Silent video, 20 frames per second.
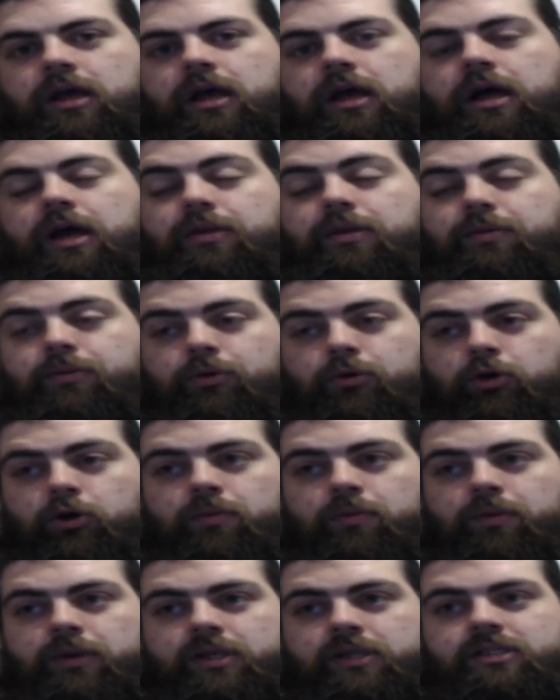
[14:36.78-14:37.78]
And the
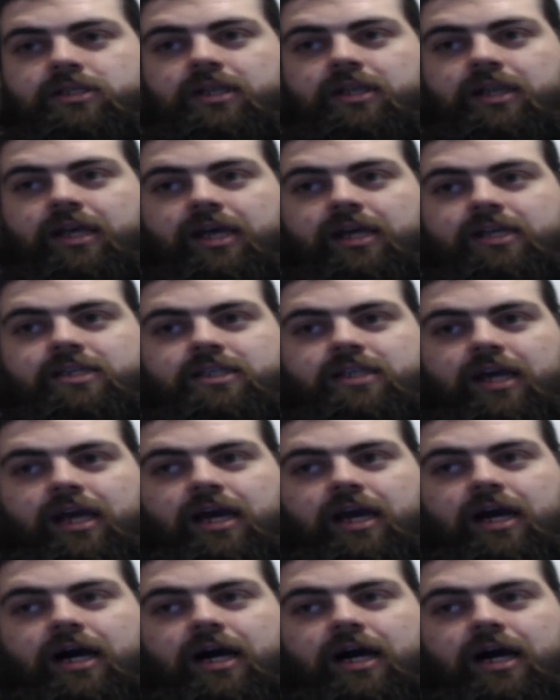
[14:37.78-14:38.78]
problem is, the next day
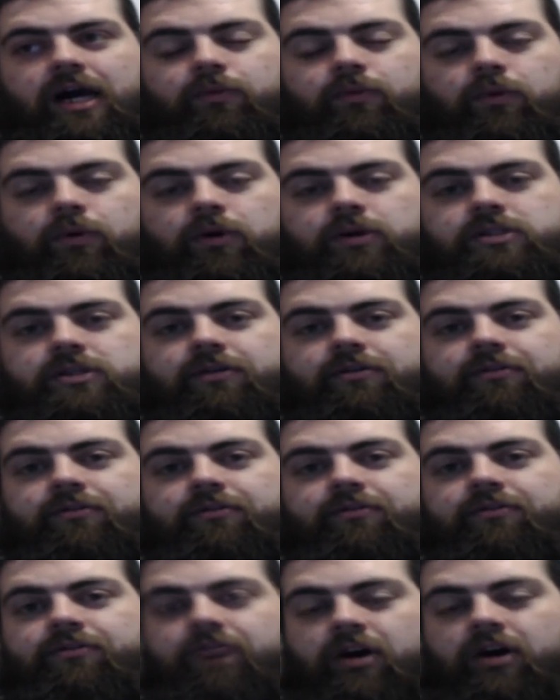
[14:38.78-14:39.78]
I was
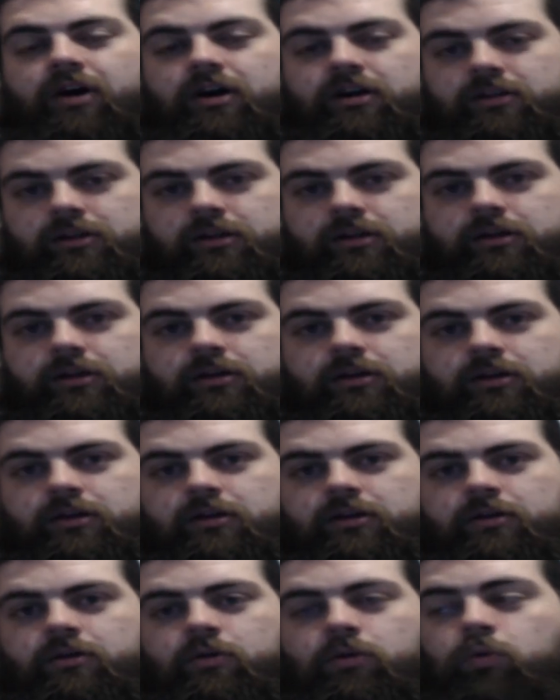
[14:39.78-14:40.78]
fucked.
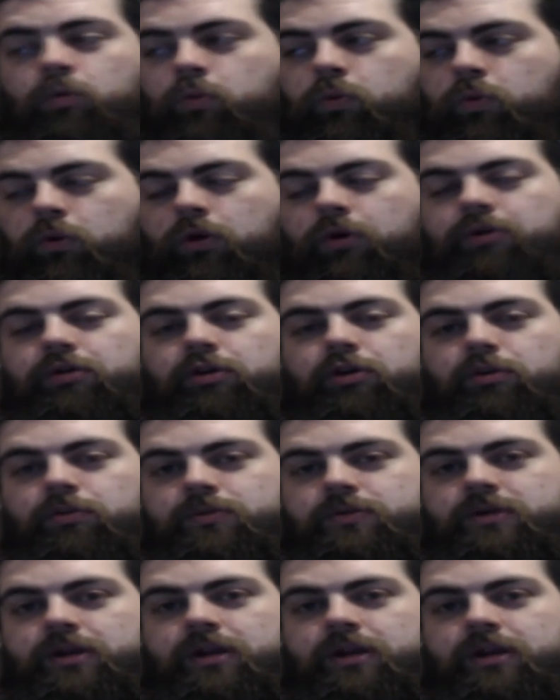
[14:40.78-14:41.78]

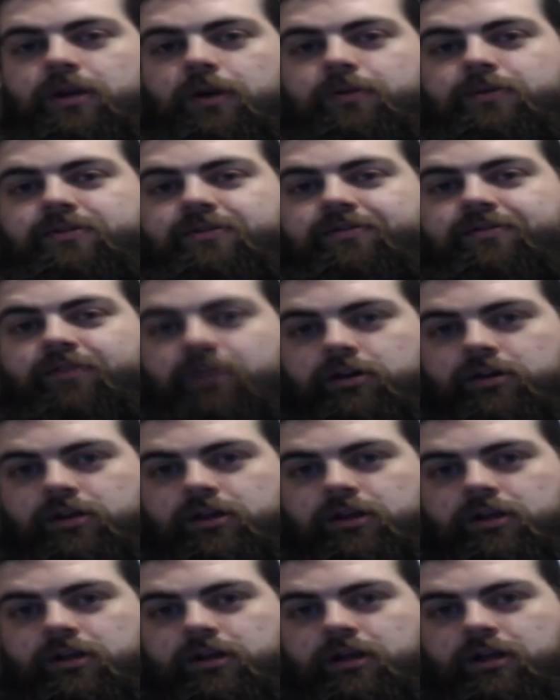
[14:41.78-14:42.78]
100% I was fucked.
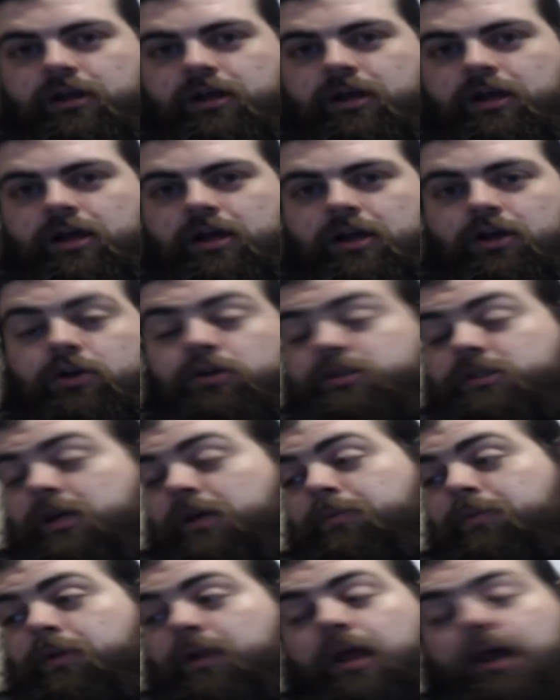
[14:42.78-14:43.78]
Because I
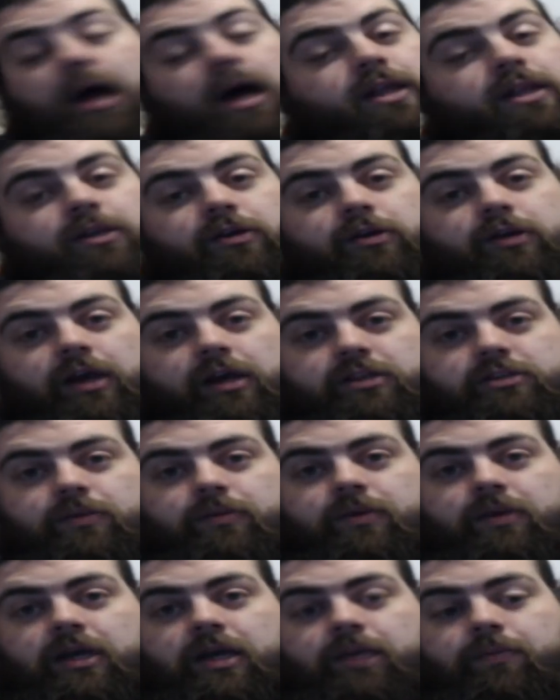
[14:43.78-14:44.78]
had planned on getting some
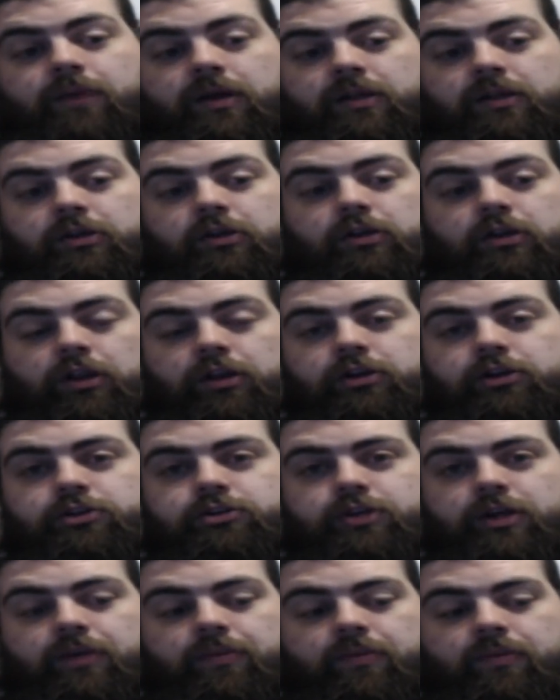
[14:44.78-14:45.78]
kip and doing another
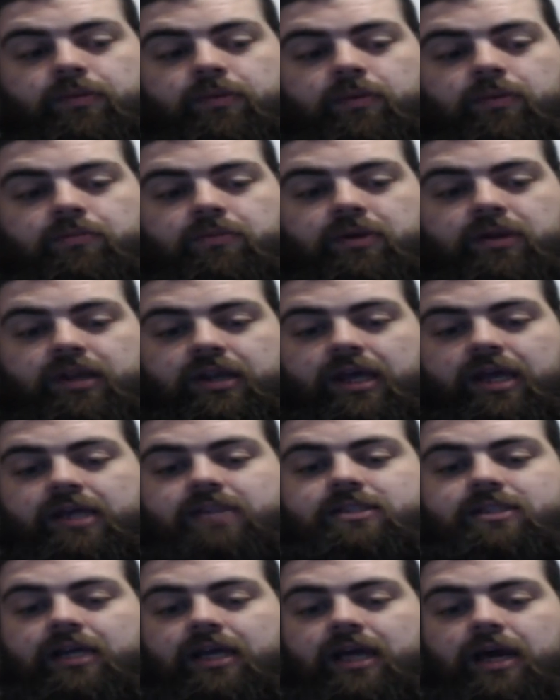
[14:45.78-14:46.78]
stream, but the next
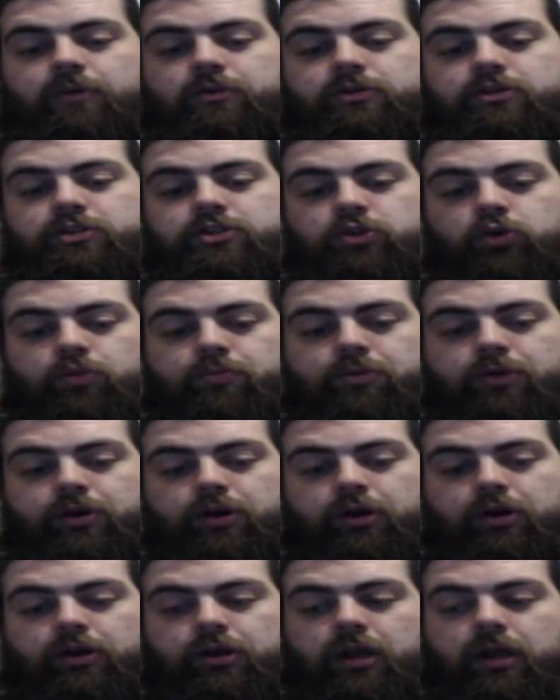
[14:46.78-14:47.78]
day I was so burnt
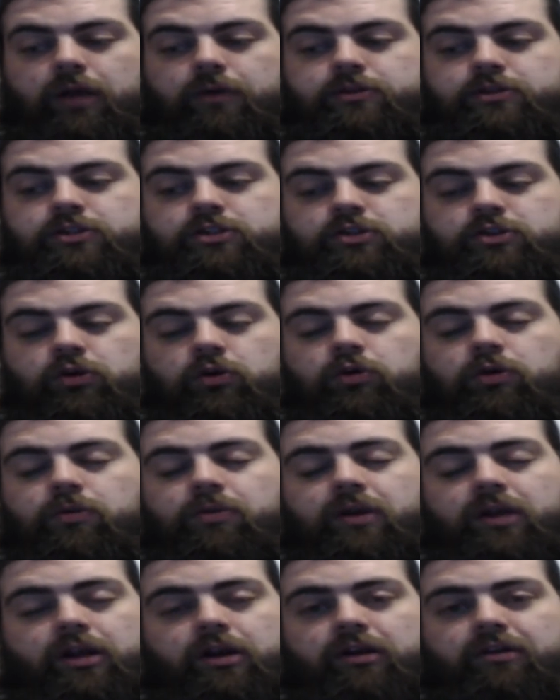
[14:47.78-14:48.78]
out, I was so
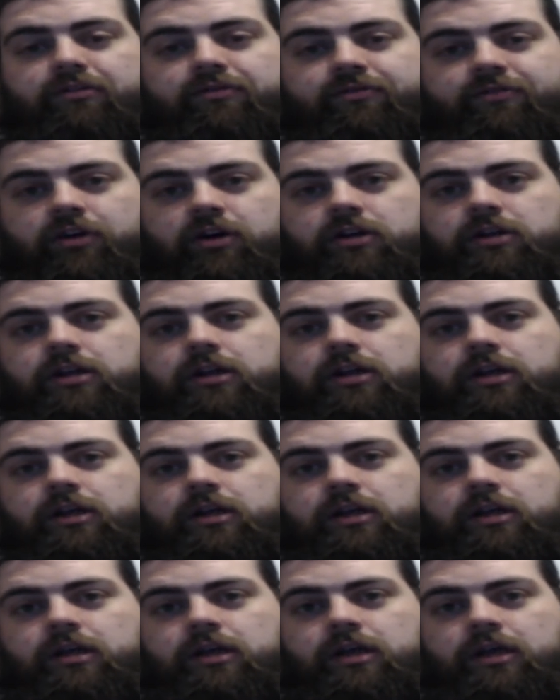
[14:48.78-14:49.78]
completely fucked,
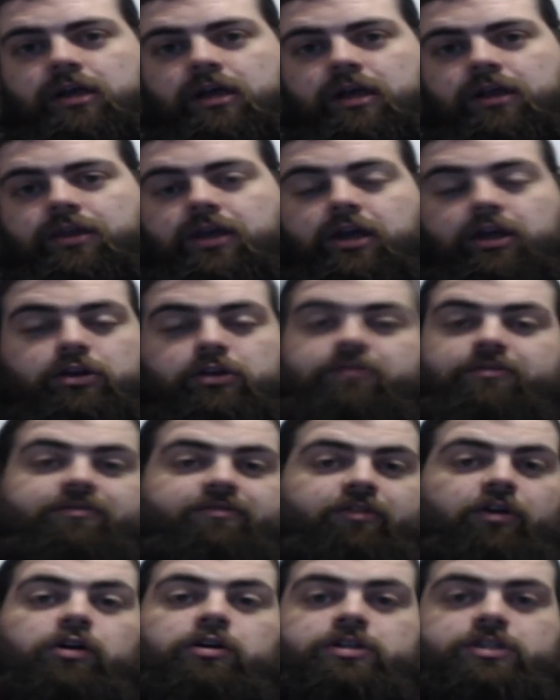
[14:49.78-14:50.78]
that I couldn't
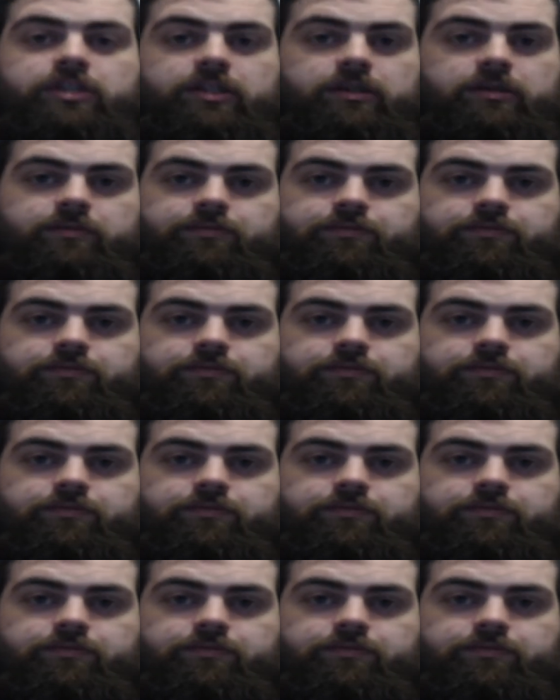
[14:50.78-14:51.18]
function.